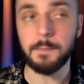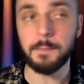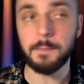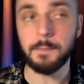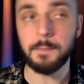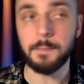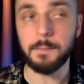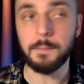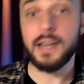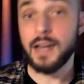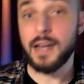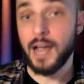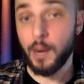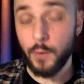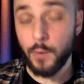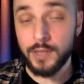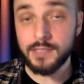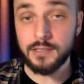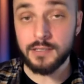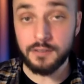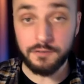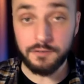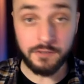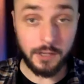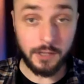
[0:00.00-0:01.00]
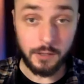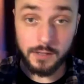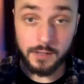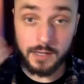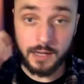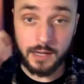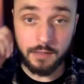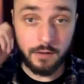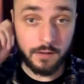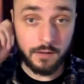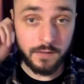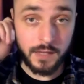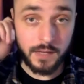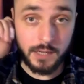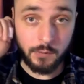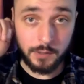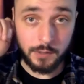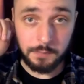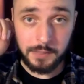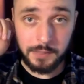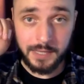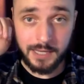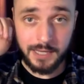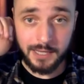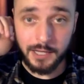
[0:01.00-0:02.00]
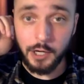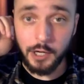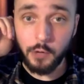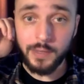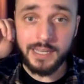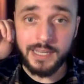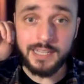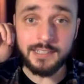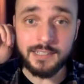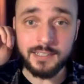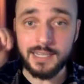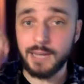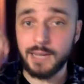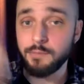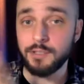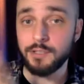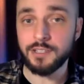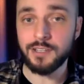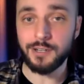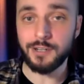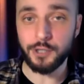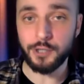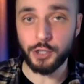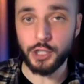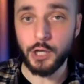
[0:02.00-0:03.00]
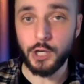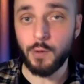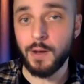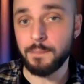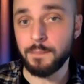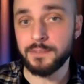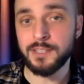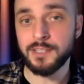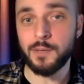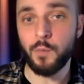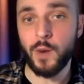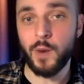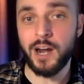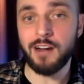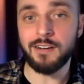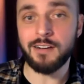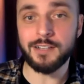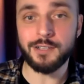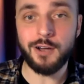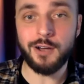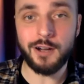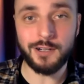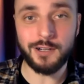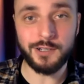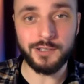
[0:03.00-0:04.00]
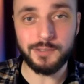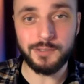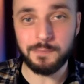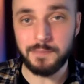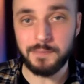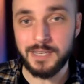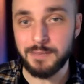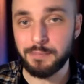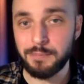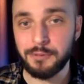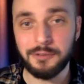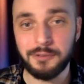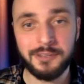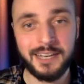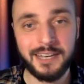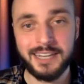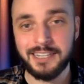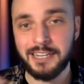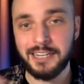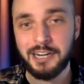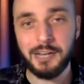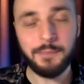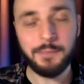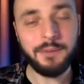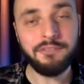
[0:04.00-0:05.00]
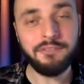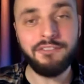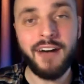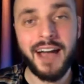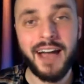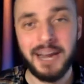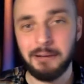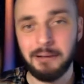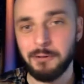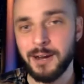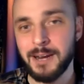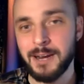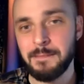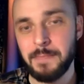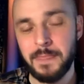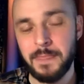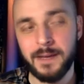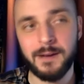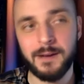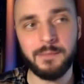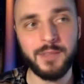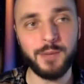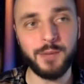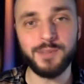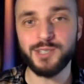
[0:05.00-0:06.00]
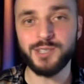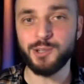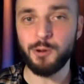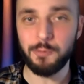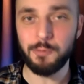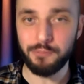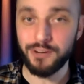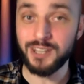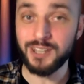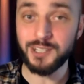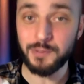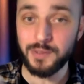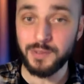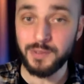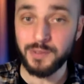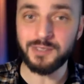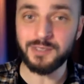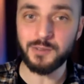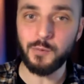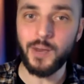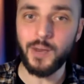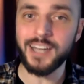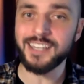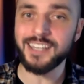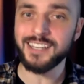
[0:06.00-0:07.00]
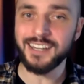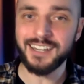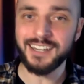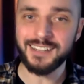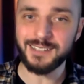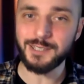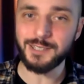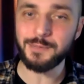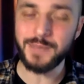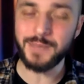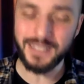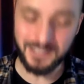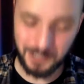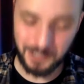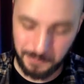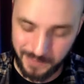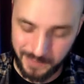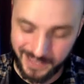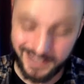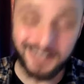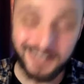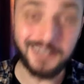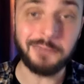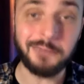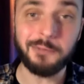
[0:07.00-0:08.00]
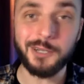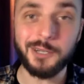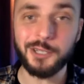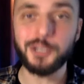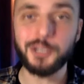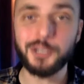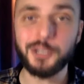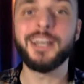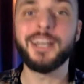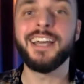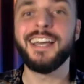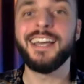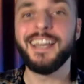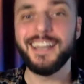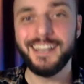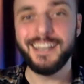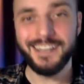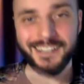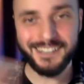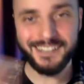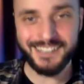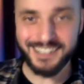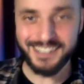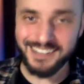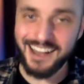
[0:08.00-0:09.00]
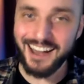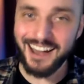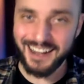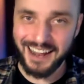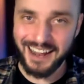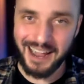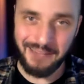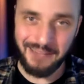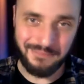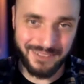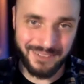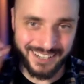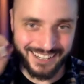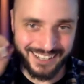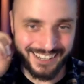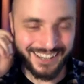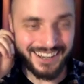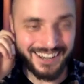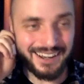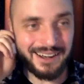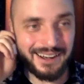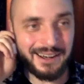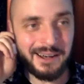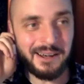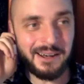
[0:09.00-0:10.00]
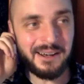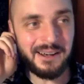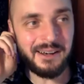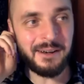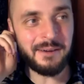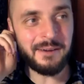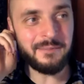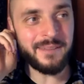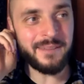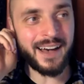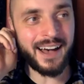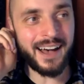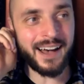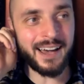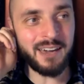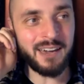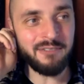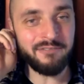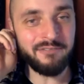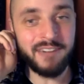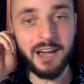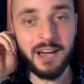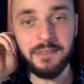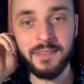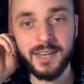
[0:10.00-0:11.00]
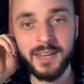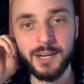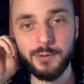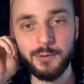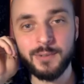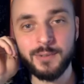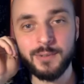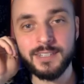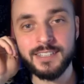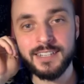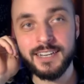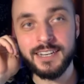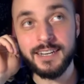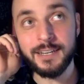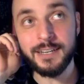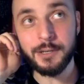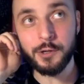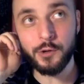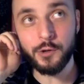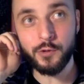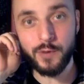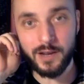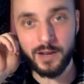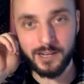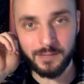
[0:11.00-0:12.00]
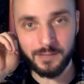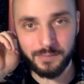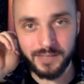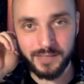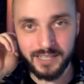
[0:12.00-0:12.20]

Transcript: Then I went to the field and I thought that it would be, you know, easy. I'm just going to show up somewhere and talk to some people and, you know, it'll be fine, right? They'll be so impressed with this white guy that speaks Tibetan, which did not happen. I found that it was incredibly